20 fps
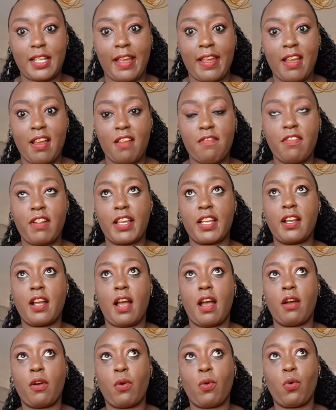I have like
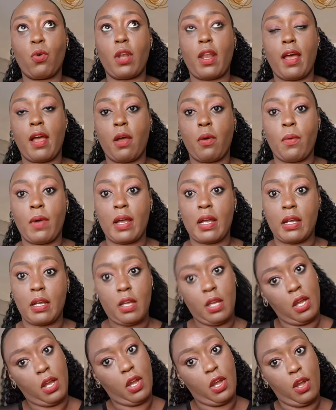a whole hour
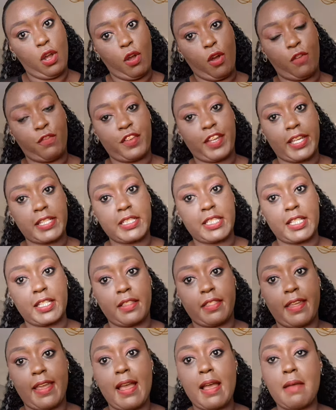of
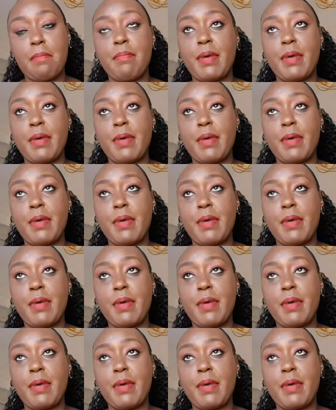getting there,